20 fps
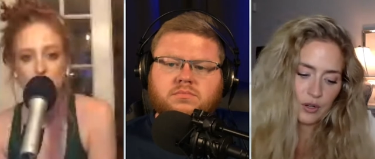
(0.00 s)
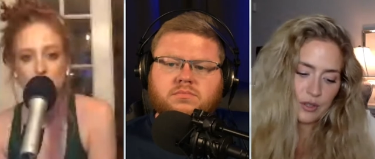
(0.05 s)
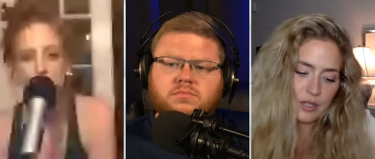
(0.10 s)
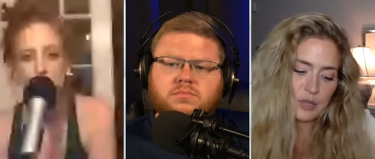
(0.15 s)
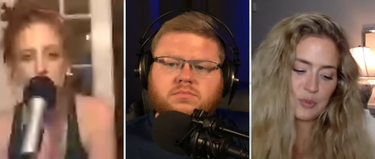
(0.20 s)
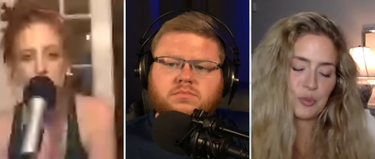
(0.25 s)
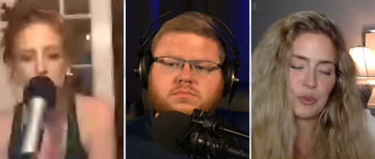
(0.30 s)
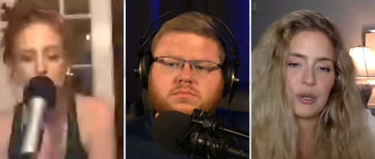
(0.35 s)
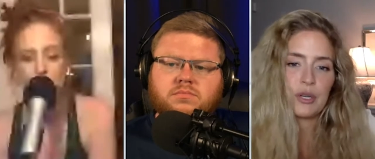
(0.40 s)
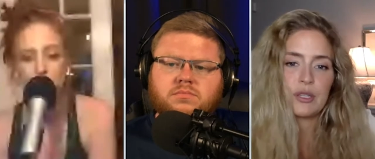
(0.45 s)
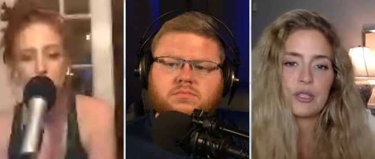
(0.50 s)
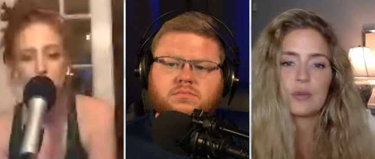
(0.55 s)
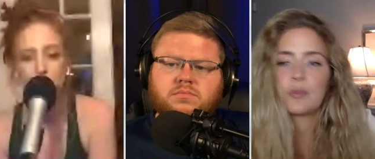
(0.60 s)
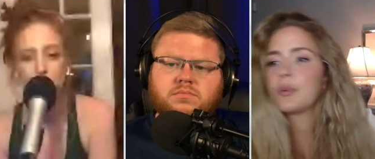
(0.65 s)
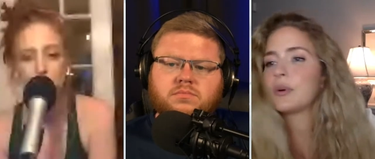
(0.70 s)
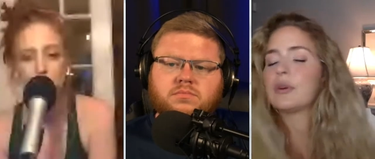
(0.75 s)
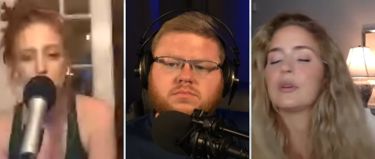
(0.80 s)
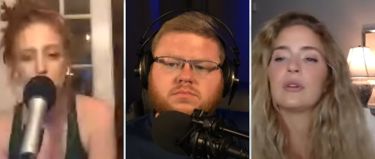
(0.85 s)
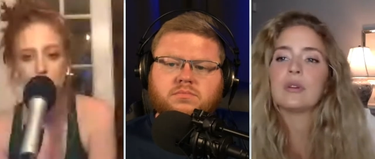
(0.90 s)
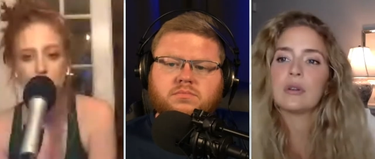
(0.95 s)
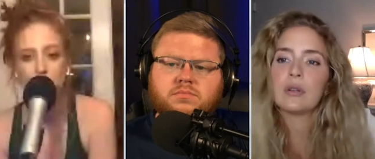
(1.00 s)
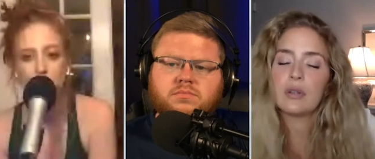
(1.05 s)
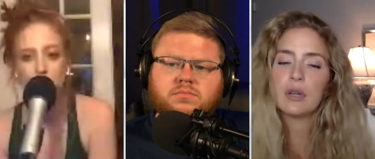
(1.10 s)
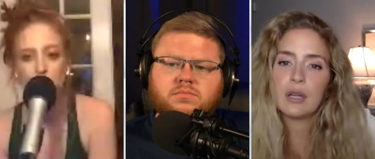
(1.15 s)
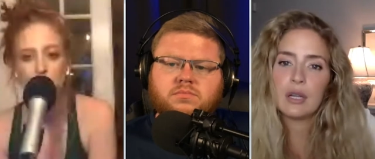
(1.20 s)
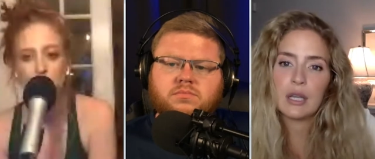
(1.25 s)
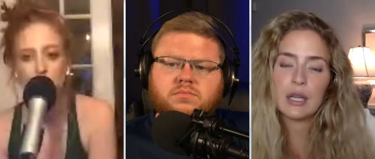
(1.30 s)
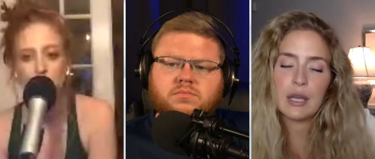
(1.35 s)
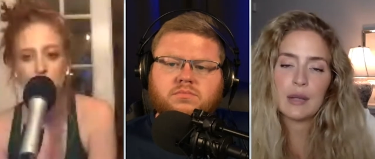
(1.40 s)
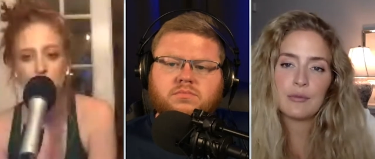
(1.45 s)
Speaker 1: this principle
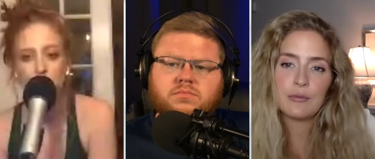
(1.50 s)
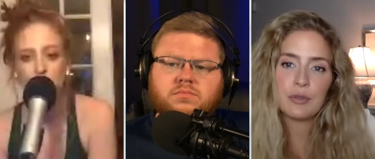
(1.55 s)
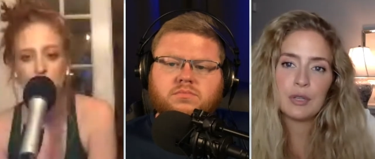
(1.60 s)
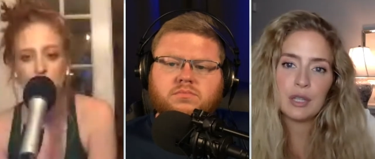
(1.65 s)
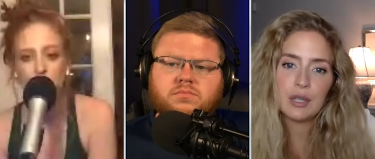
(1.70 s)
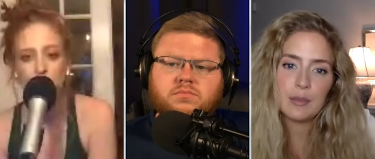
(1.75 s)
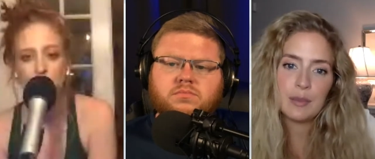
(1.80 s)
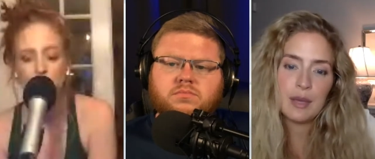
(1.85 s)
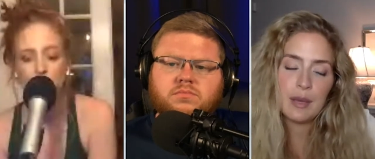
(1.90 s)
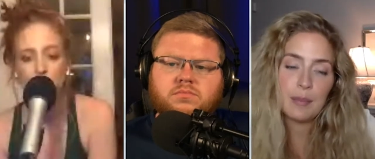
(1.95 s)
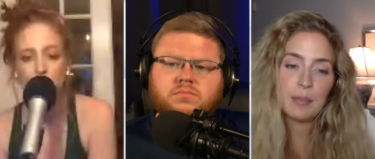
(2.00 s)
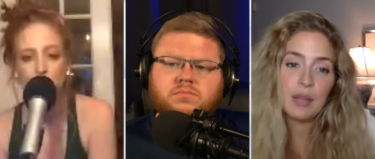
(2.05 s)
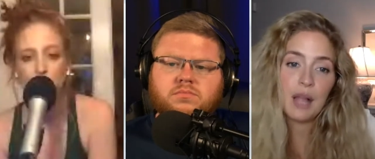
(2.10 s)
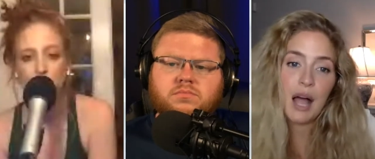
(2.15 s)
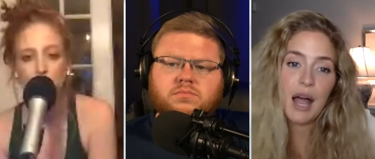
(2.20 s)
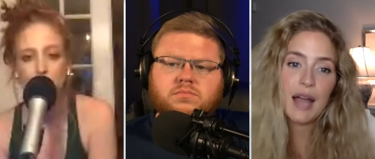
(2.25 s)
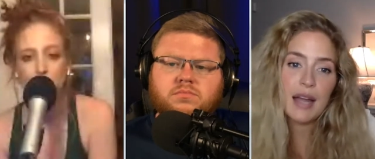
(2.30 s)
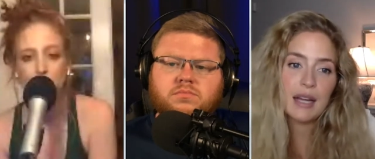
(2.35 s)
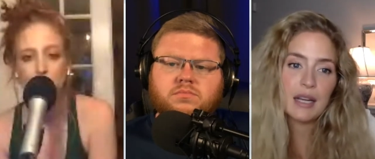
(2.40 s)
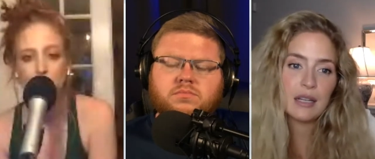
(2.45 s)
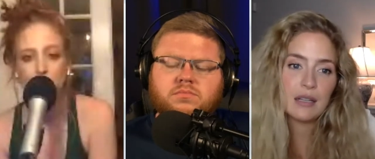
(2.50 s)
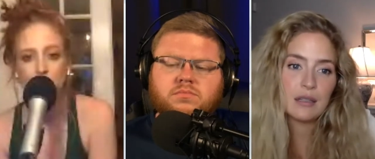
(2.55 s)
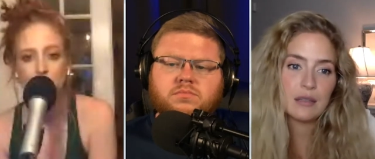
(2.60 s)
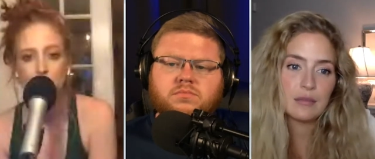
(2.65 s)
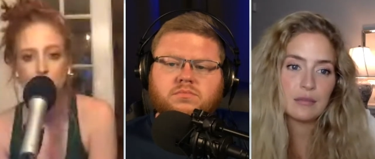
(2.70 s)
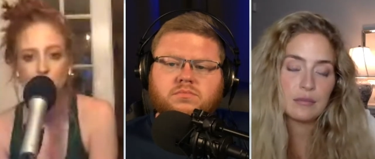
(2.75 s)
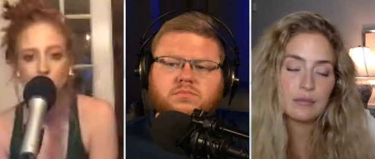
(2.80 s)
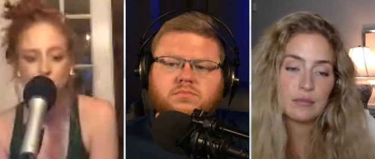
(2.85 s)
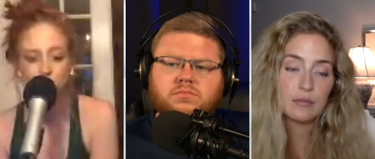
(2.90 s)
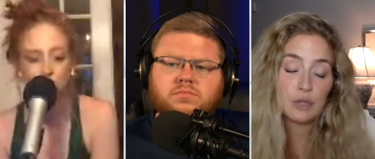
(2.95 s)
can really be applied and
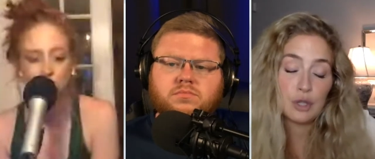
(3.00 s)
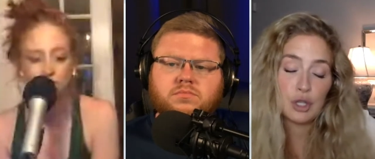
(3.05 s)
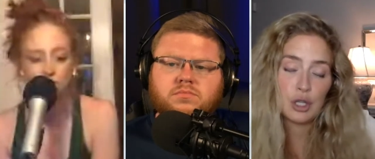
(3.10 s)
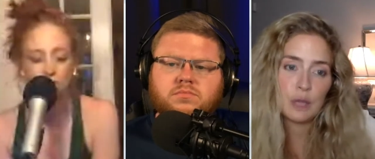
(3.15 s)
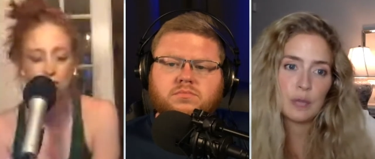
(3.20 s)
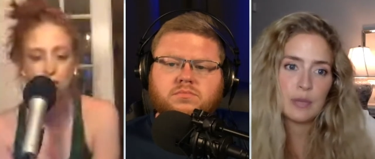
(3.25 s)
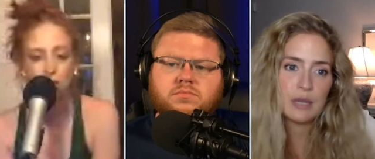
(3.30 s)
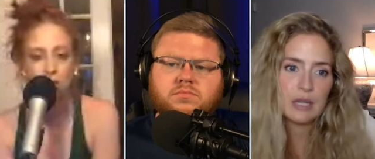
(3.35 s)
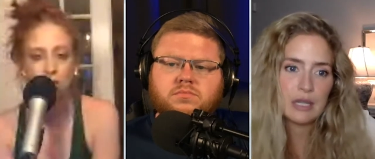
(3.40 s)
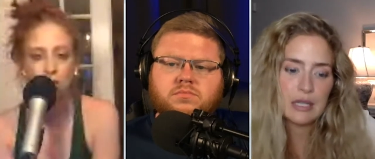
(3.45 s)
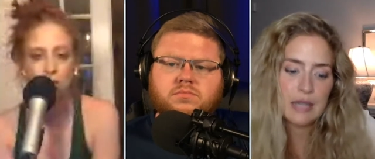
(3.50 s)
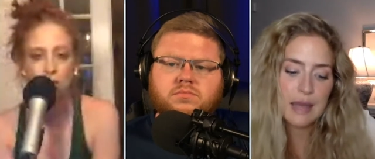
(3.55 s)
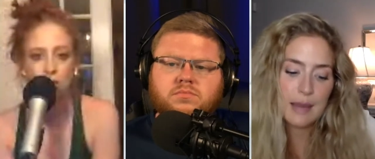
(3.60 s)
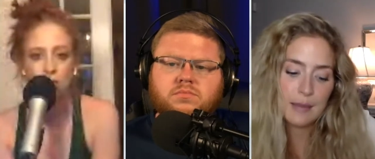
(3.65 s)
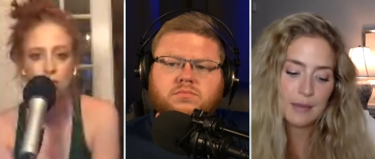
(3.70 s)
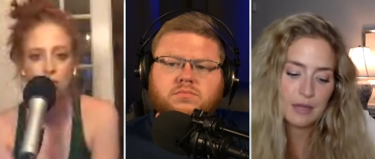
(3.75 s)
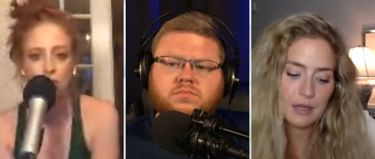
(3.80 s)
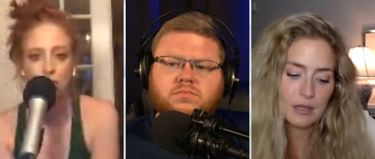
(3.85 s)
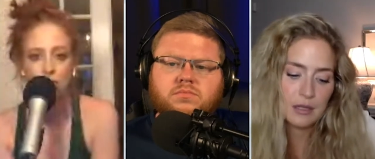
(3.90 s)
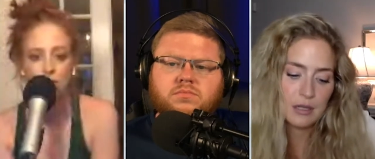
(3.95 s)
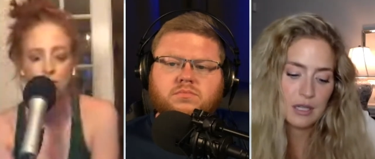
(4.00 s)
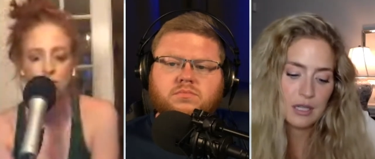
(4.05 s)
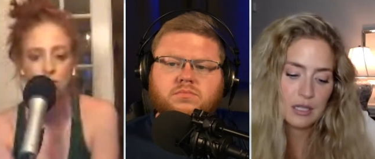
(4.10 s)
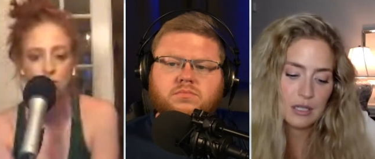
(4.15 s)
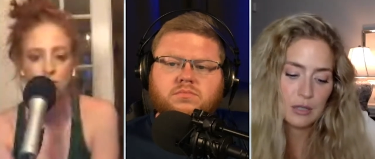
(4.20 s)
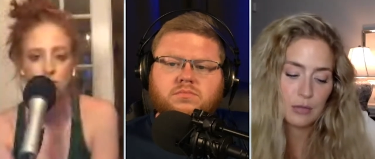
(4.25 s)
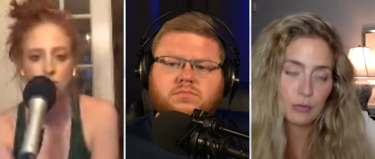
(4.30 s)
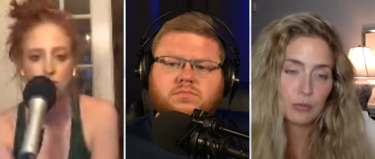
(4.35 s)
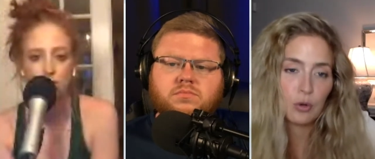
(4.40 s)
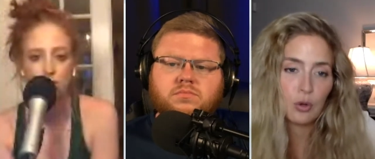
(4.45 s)
should be examined is, is
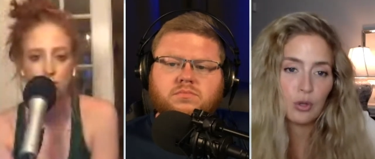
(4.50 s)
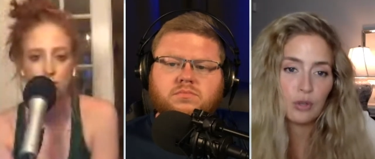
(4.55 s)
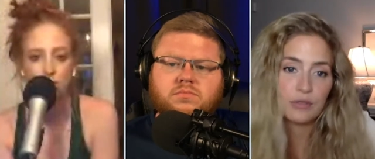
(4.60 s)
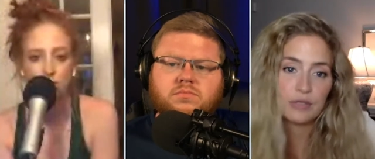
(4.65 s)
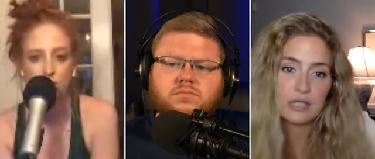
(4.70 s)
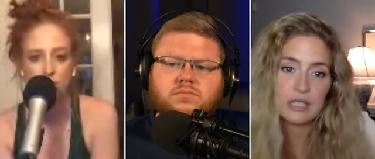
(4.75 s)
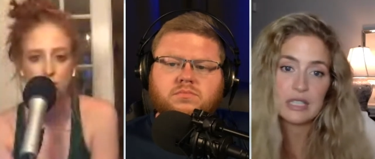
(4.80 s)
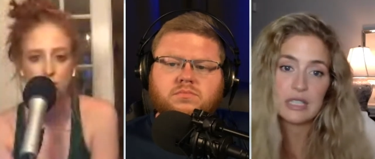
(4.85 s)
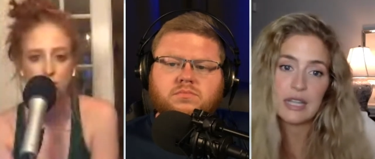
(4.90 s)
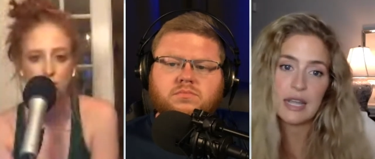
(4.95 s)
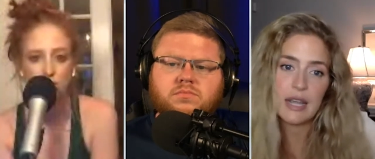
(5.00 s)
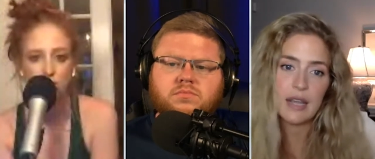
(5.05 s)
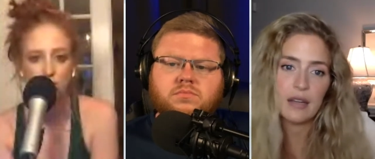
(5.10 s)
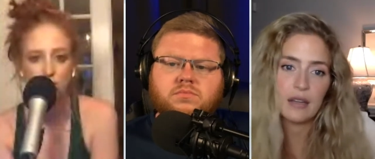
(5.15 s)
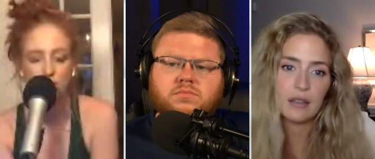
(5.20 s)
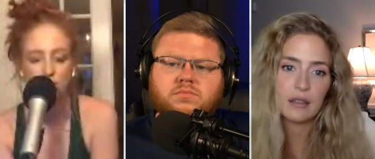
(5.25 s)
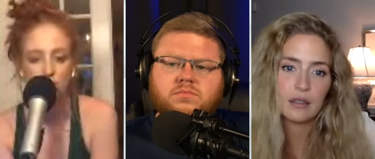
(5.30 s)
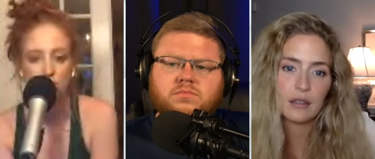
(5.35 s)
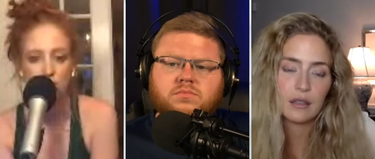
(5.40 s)
the role of the state.